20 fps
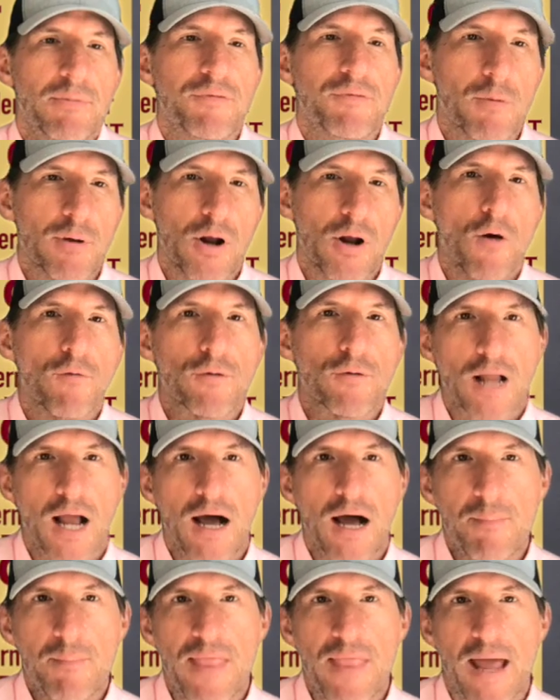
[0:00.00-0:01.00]
if you want to
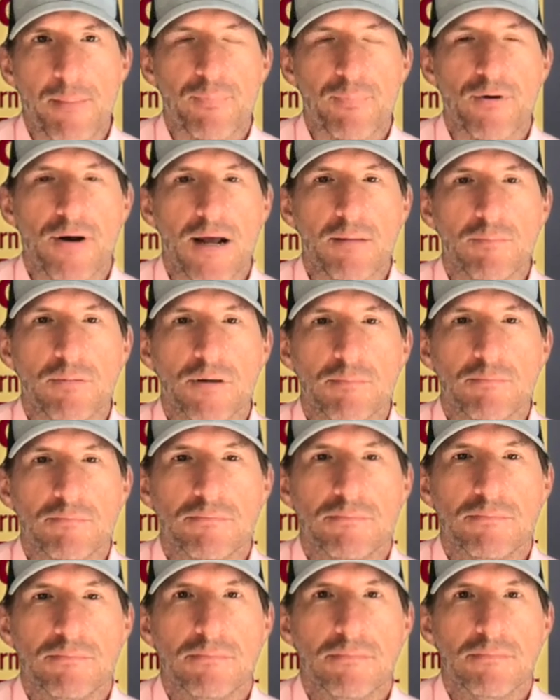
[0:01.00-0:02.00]
overcome that
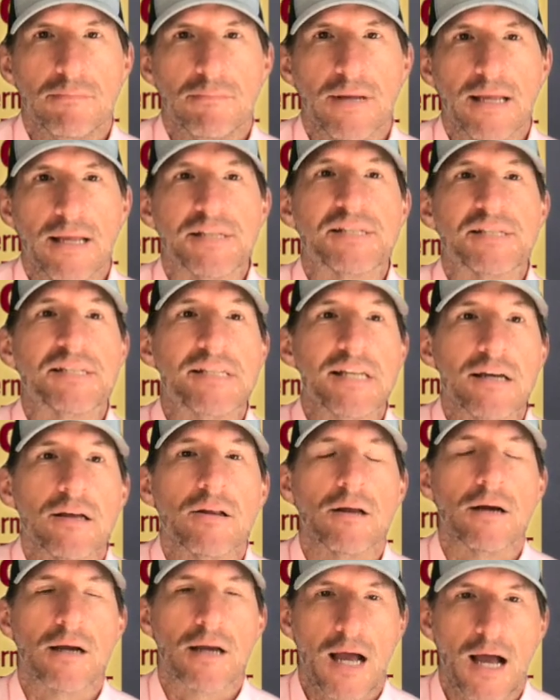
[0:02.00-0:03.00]
problem and
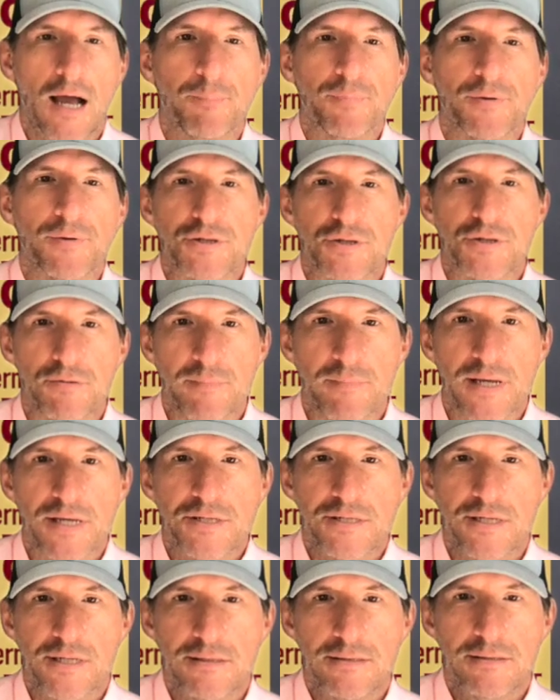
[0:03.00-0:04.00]
still accomplish your
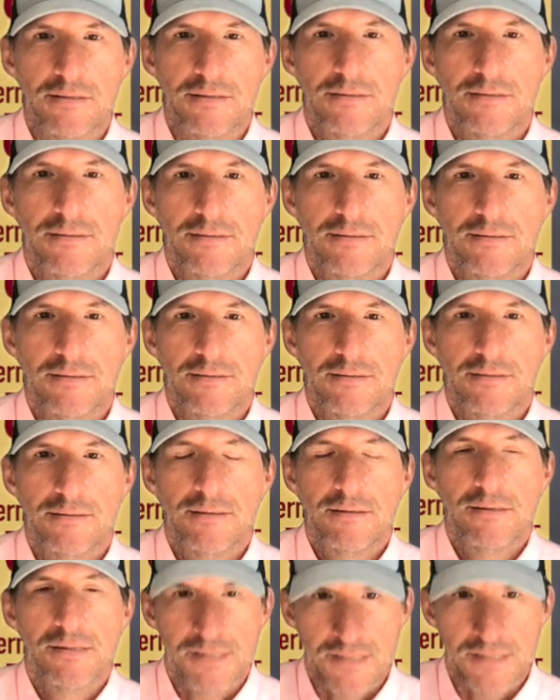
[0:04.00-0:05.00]
mission,
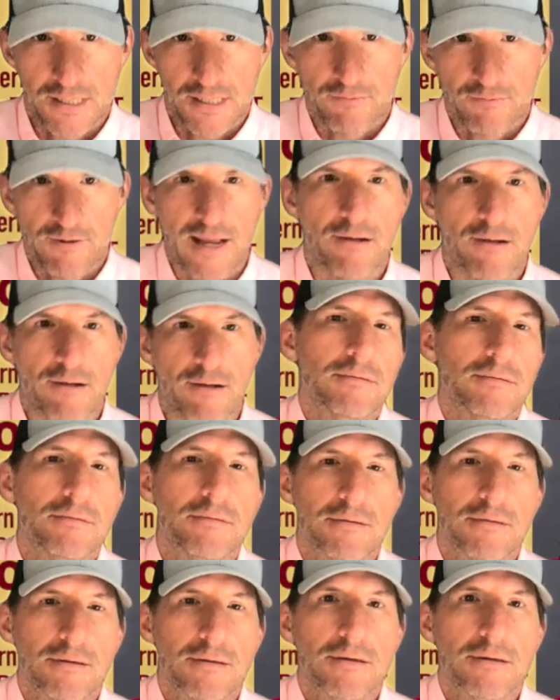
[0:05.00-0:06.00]
stick around
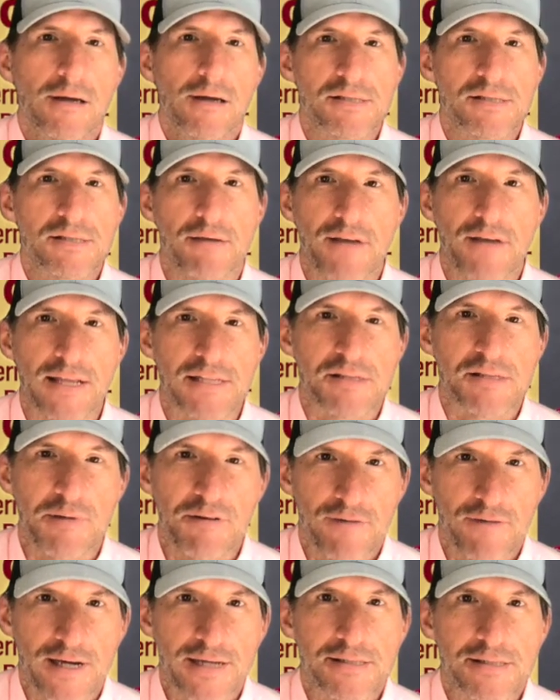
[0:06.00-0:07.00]
because I've got some
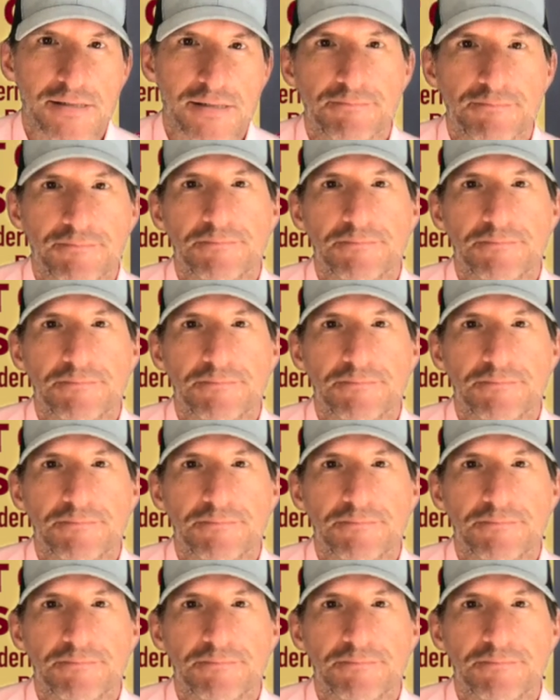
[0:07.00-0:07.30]
advice.